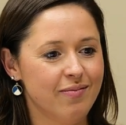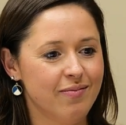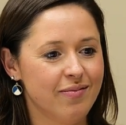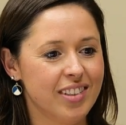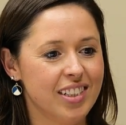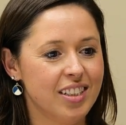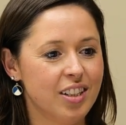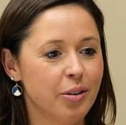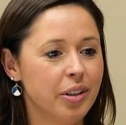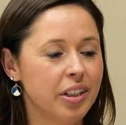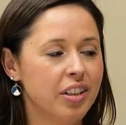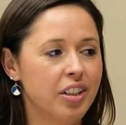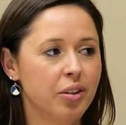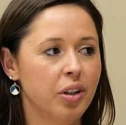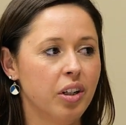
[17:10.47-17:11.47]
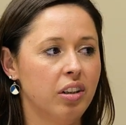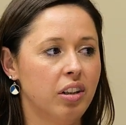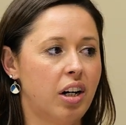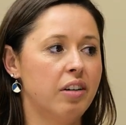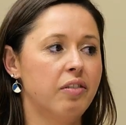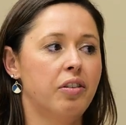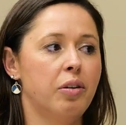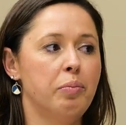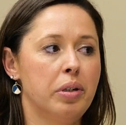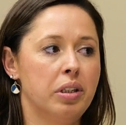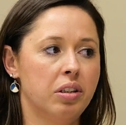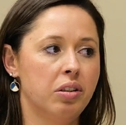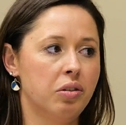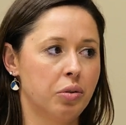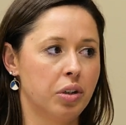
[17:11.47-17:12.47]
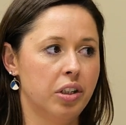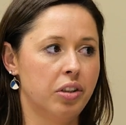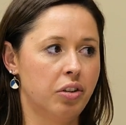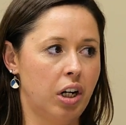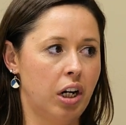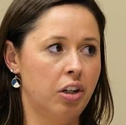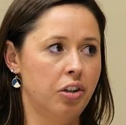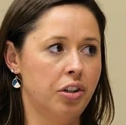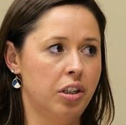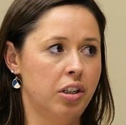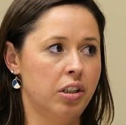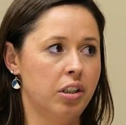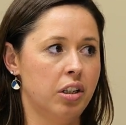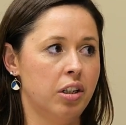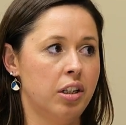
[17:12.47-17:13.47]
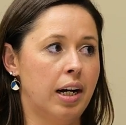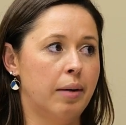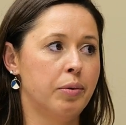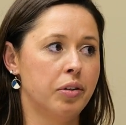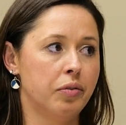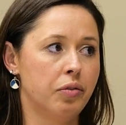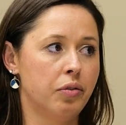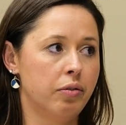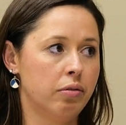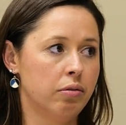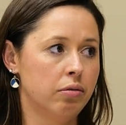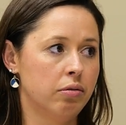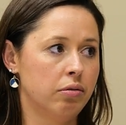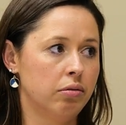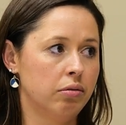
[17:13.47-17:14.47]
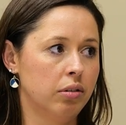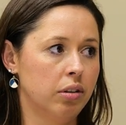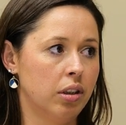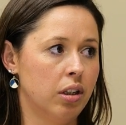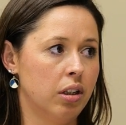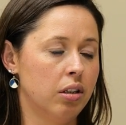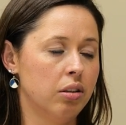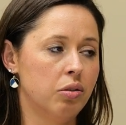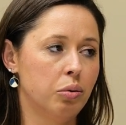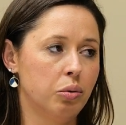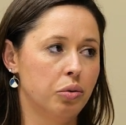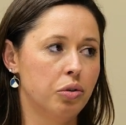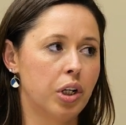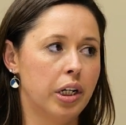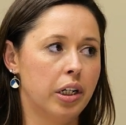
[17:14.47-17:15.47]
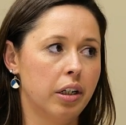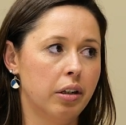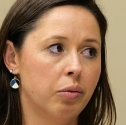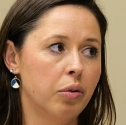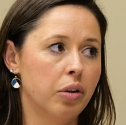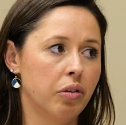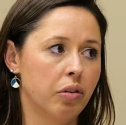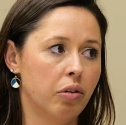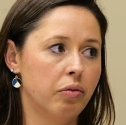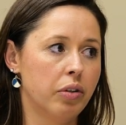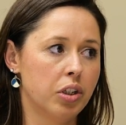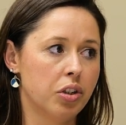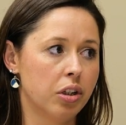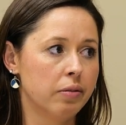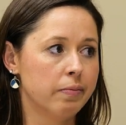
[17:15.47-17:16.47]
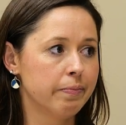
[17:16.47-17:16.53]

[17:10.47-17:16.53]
So we do a lot of compensatory strategies and adaptive tool training with low vision.